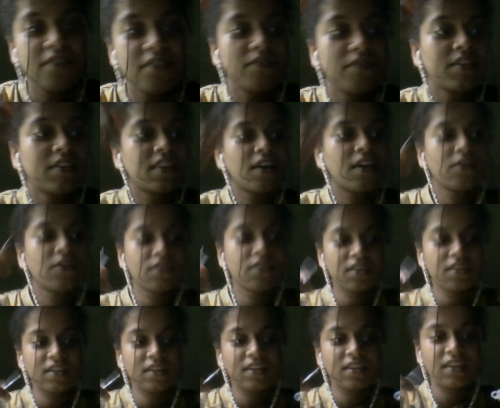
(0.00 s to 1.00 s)
without
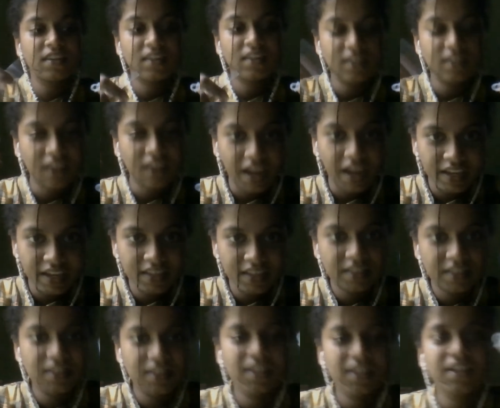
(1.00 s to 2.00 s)

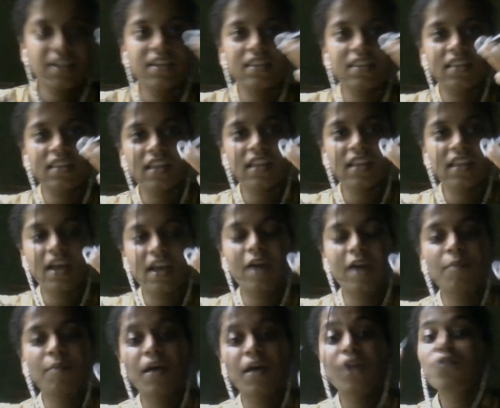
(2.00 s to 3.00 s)
tightening it up,
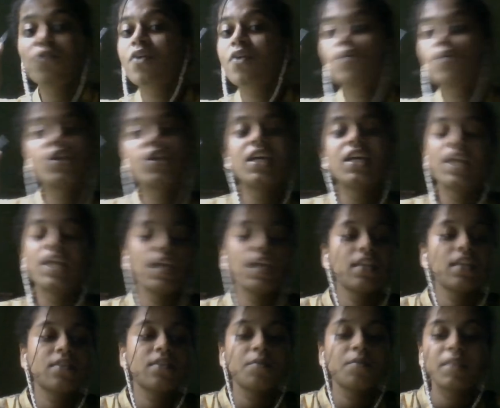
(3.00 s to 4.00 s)
I found an
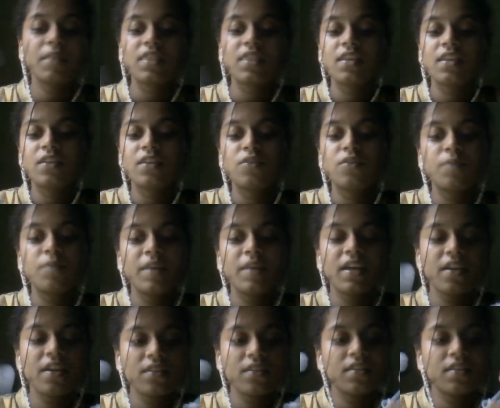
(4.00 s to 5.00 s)
easy method to make
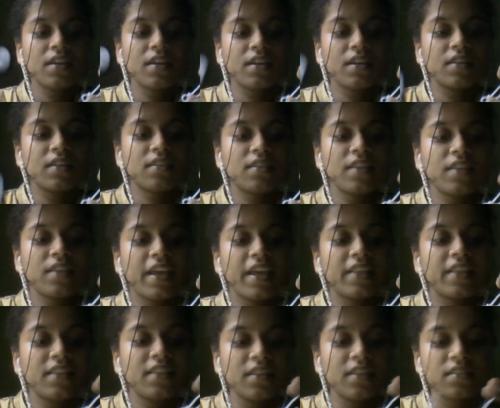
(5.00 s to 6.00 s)
circles like
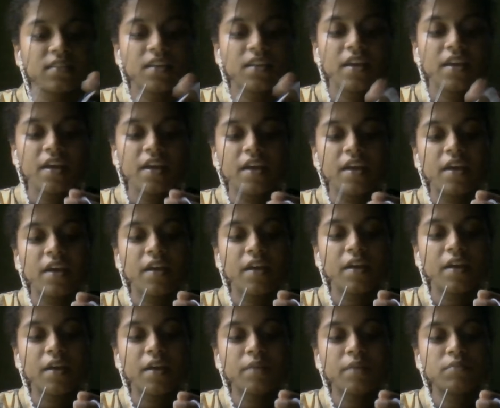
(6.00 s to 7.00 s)
this.
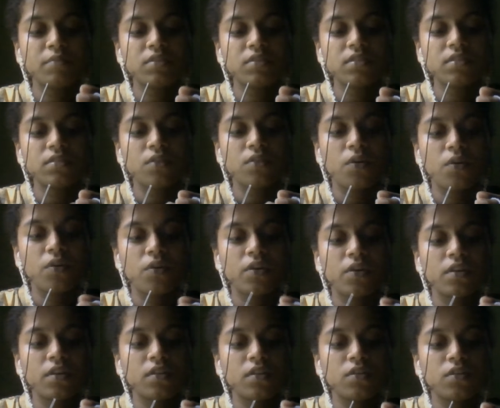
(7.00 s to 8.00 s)
I'm just
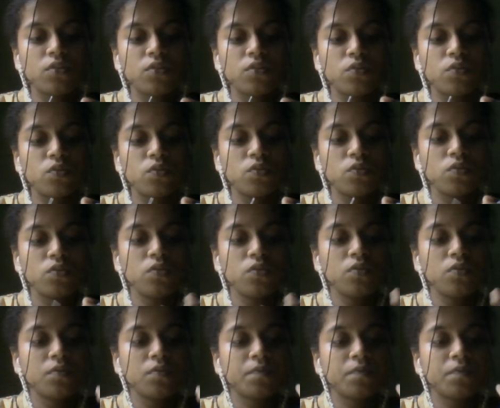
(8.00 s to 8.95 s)
going to